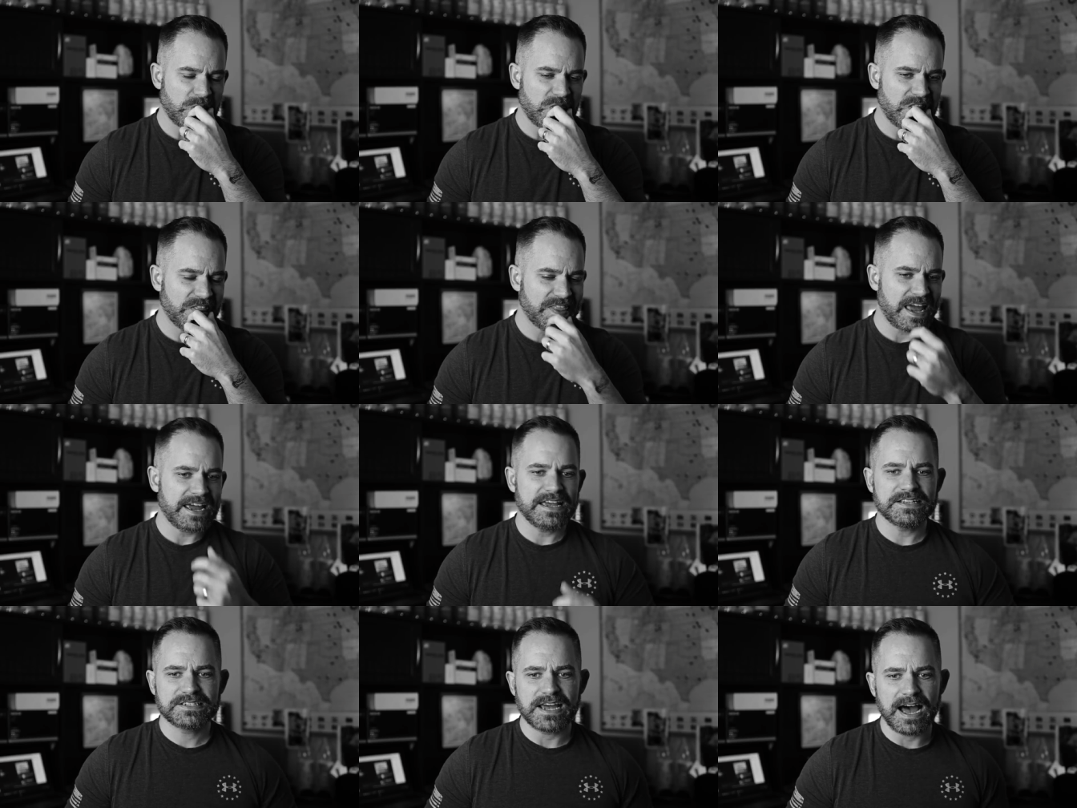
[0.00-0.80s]
the thing
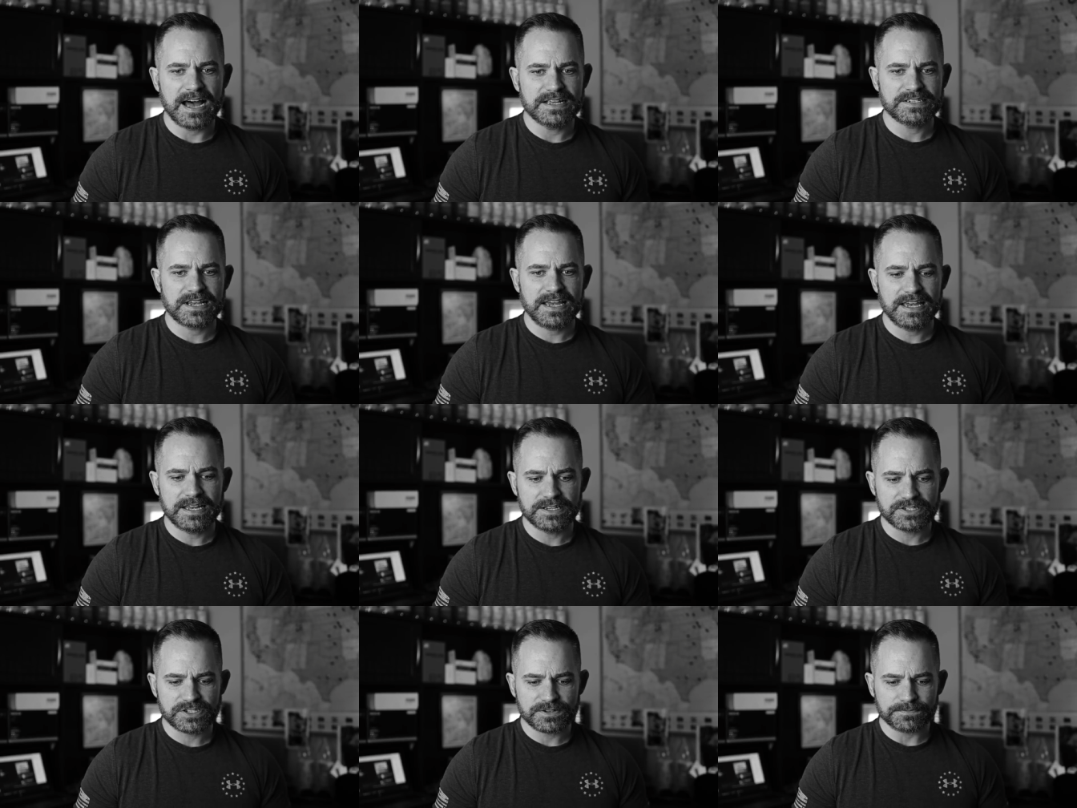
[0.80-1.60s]
is, guys,
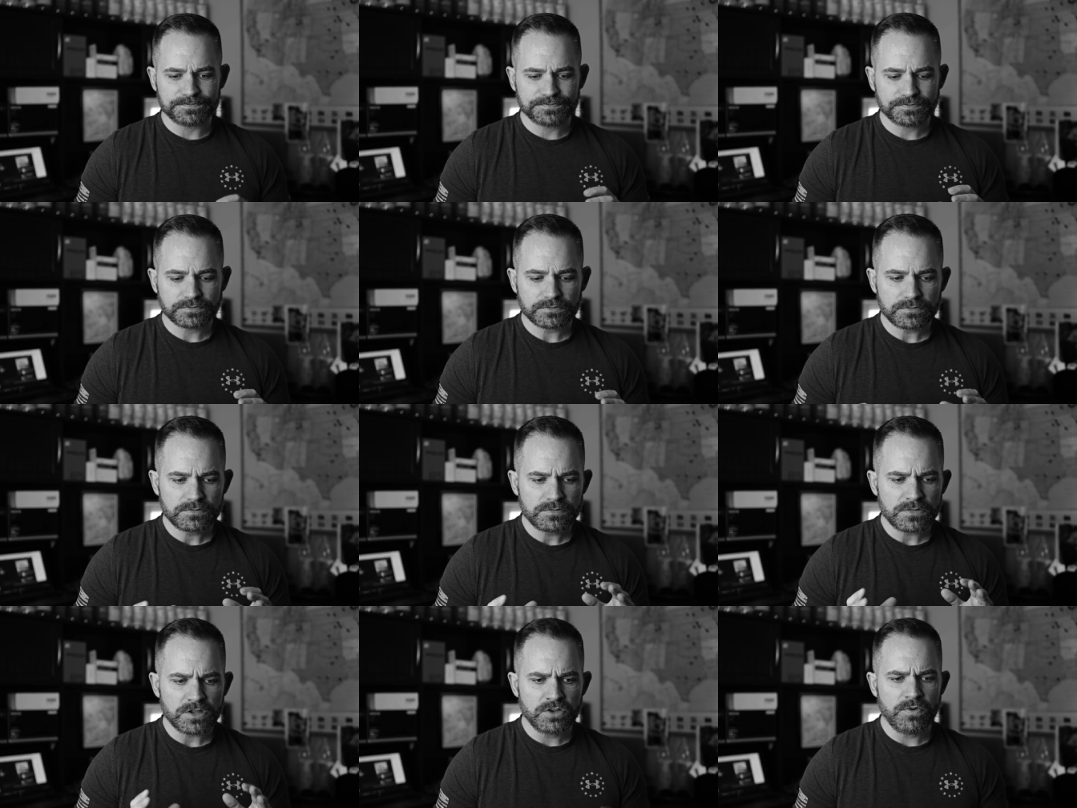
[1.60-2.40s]
is
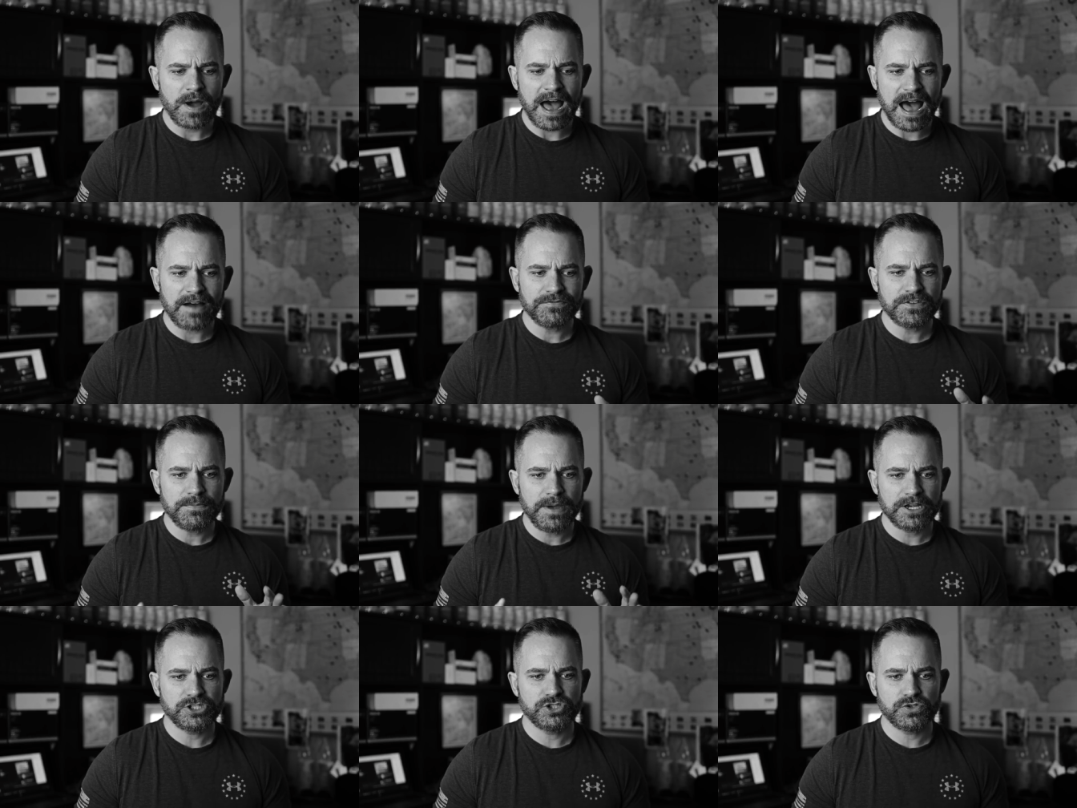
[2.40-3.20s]
you have to
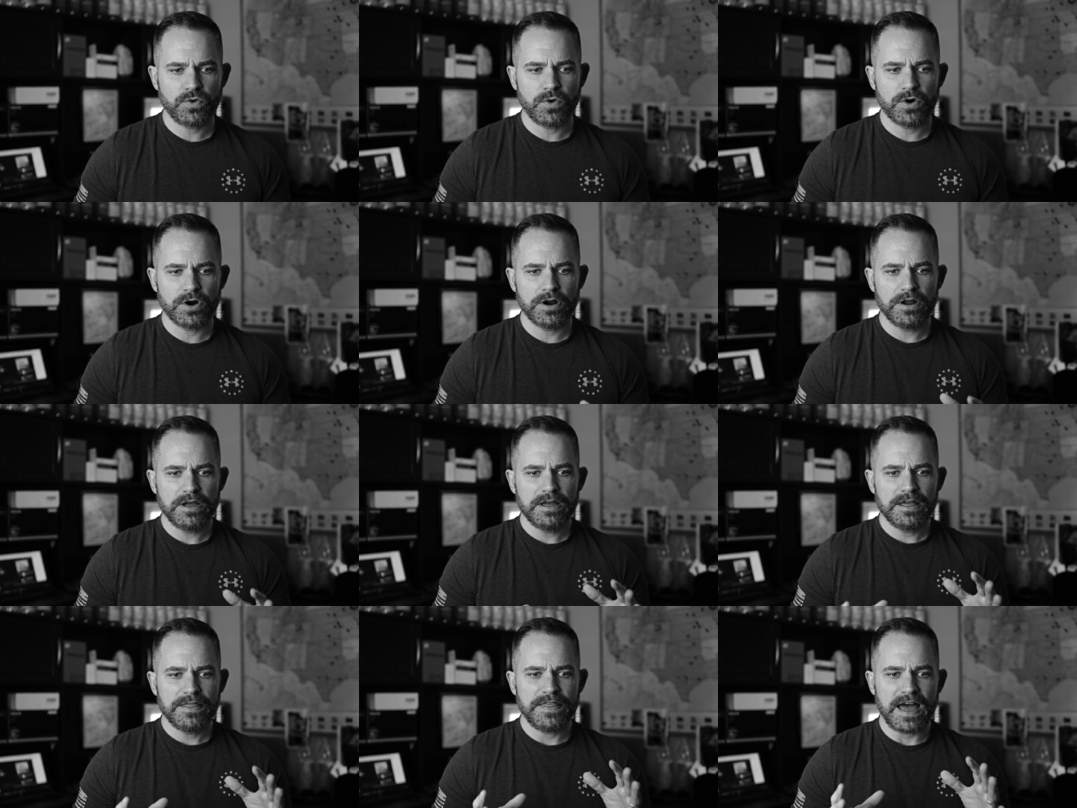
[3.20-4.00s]
make sure
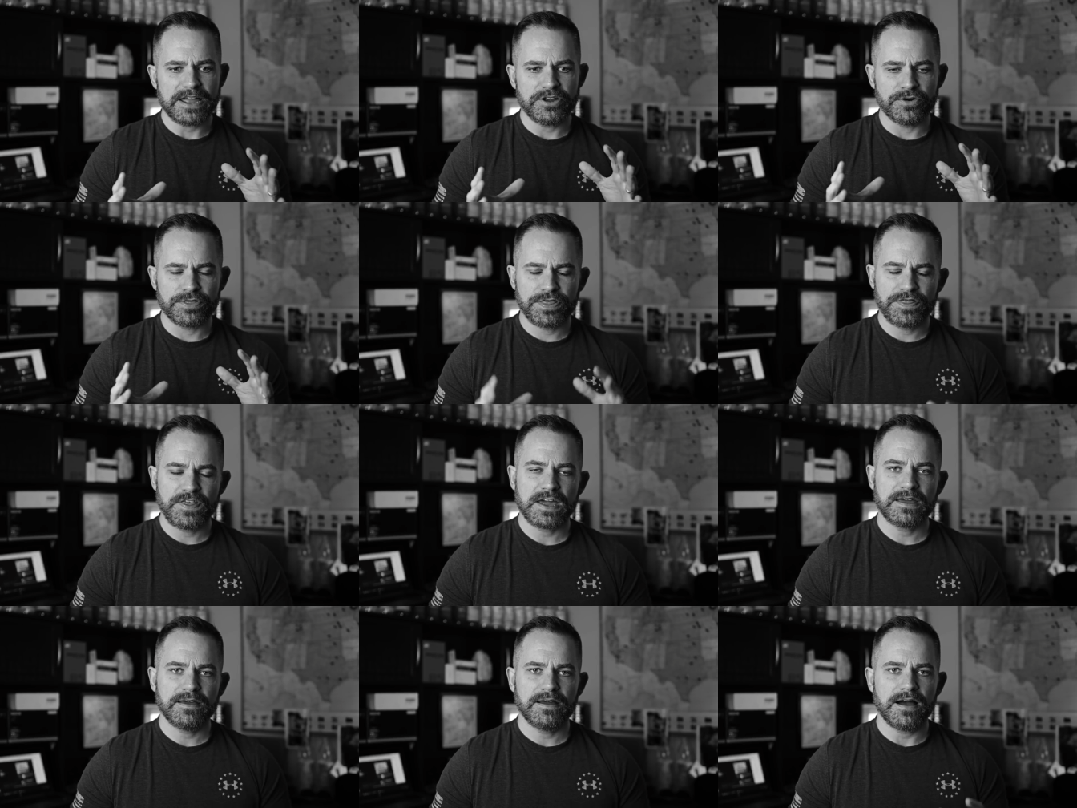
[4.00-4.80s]
that you're
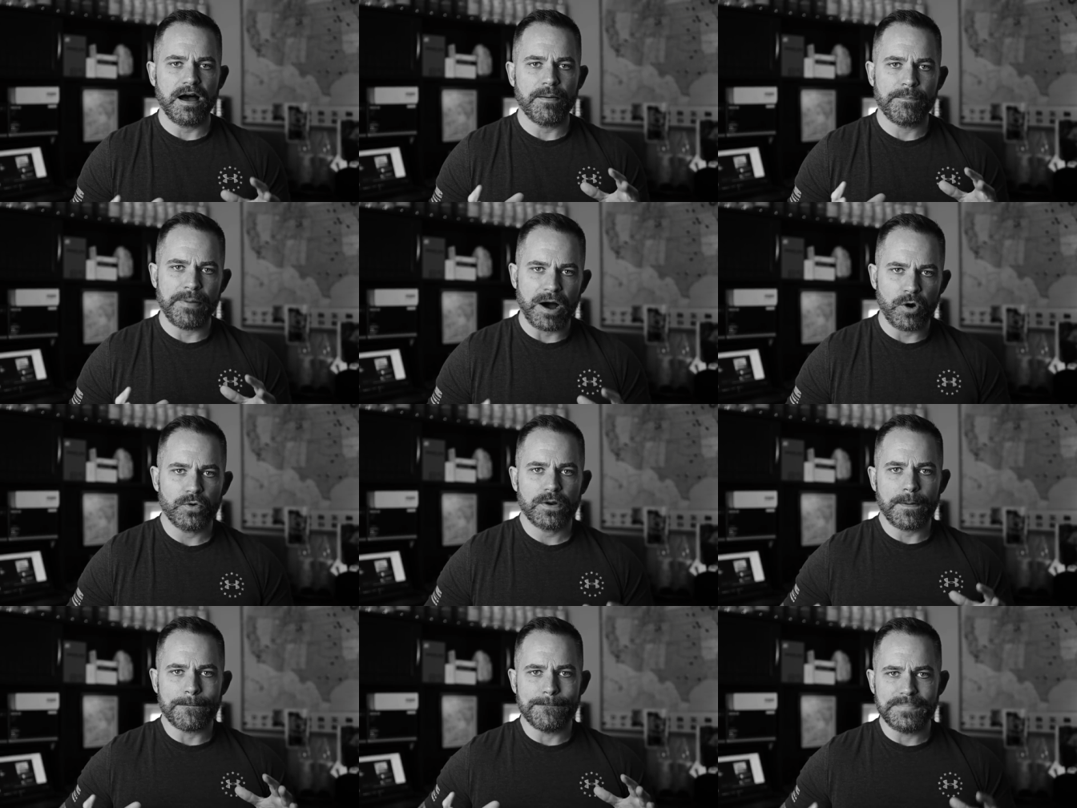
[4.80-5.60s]
thinking
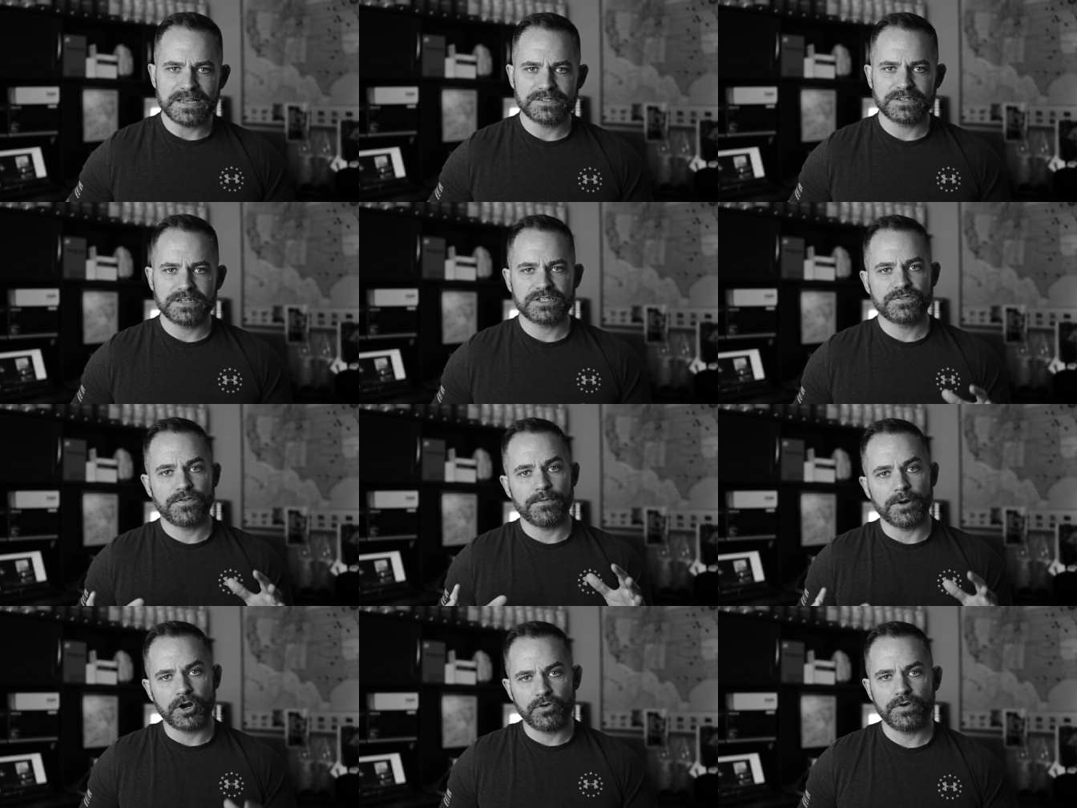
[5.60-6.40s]
about business
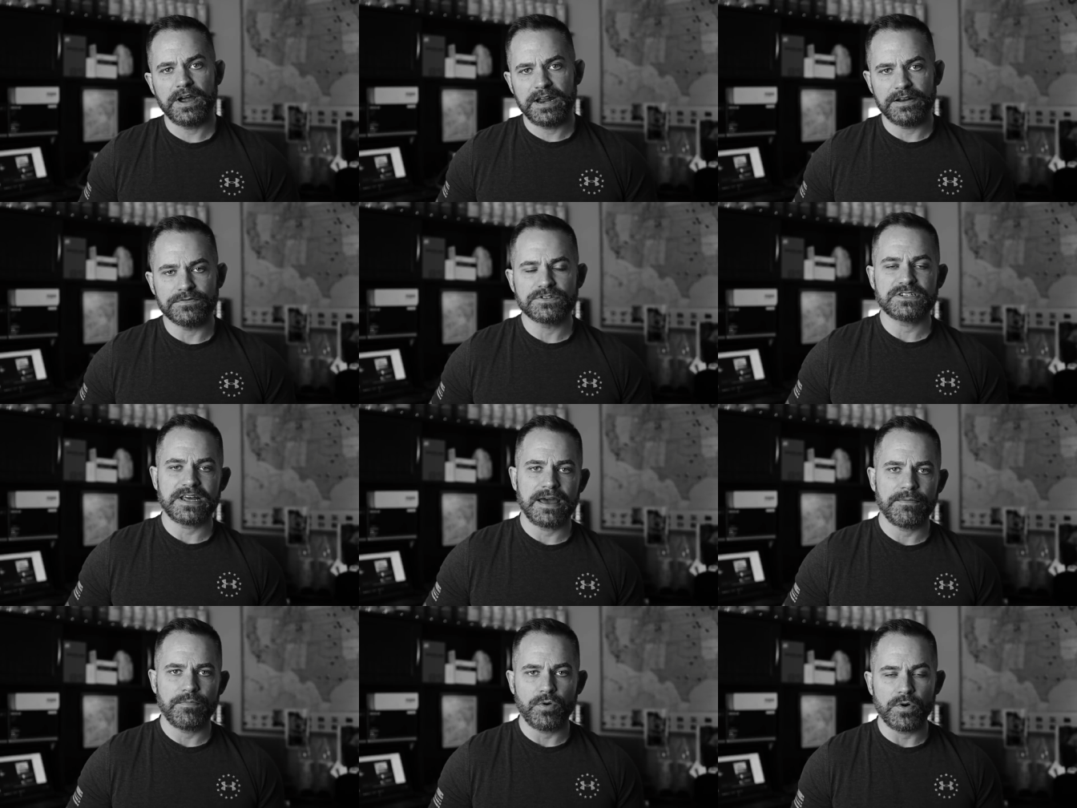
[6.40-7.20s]
from a creative
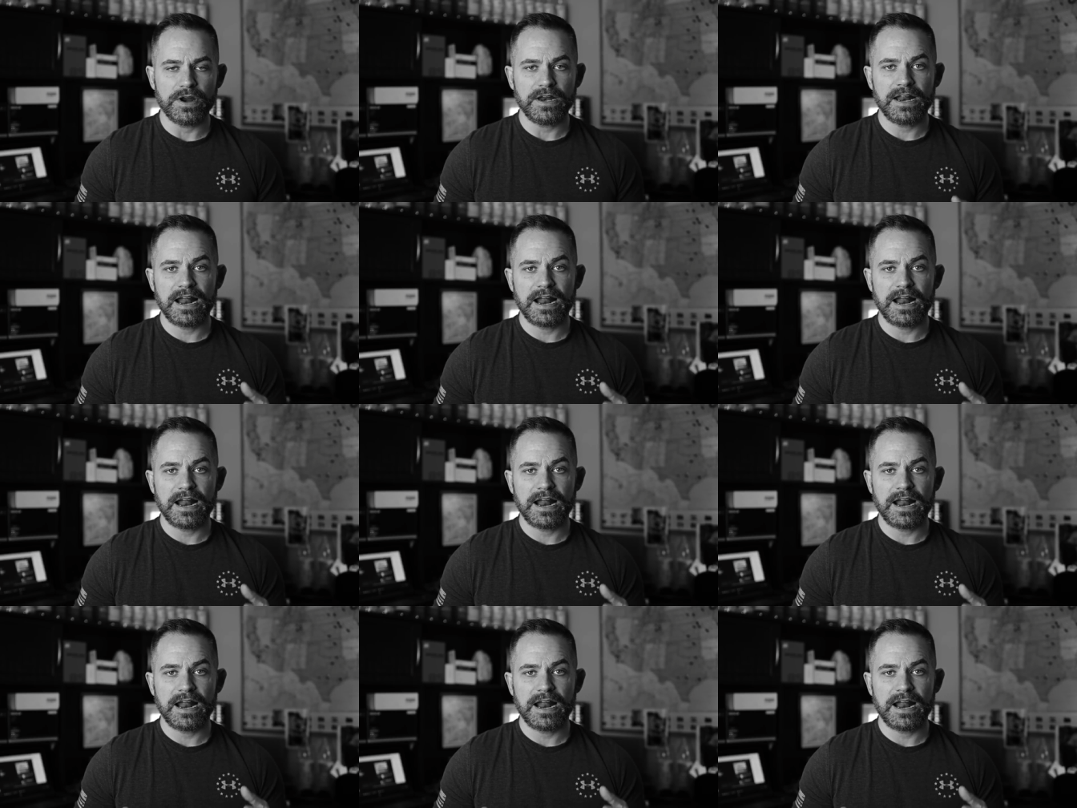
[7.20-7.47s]
standpoint.